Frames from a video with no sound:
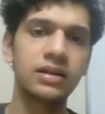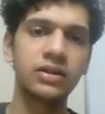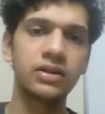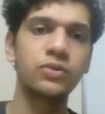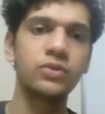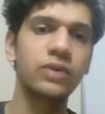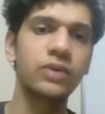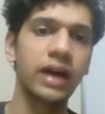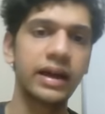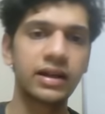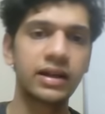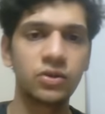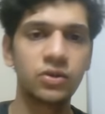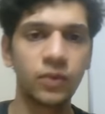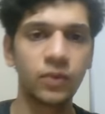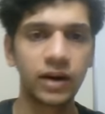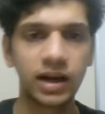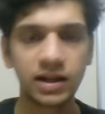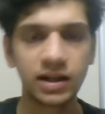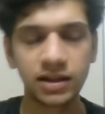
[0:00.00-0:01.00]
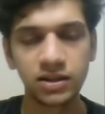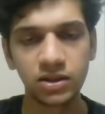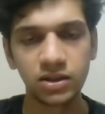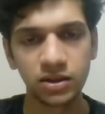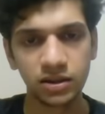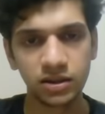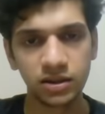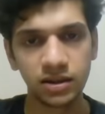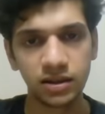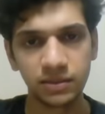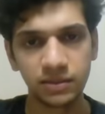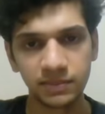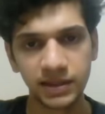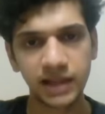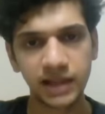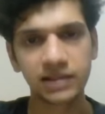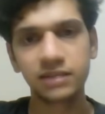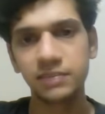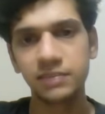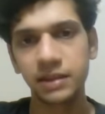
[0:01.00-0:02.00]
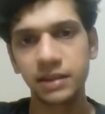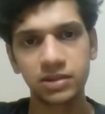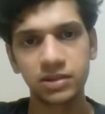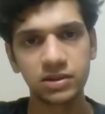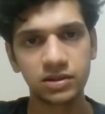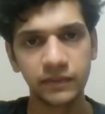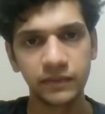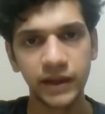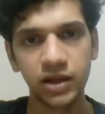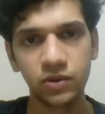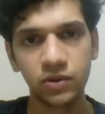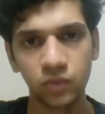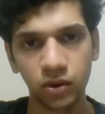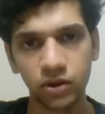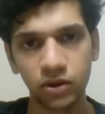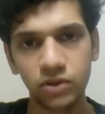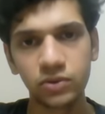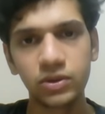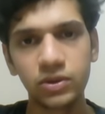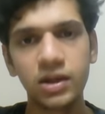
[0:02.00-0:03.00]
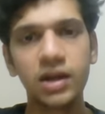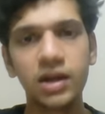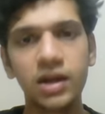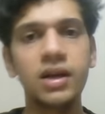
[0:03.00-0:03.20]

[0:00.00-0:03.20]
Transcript: and you can go ahead and take the paper the way you want to.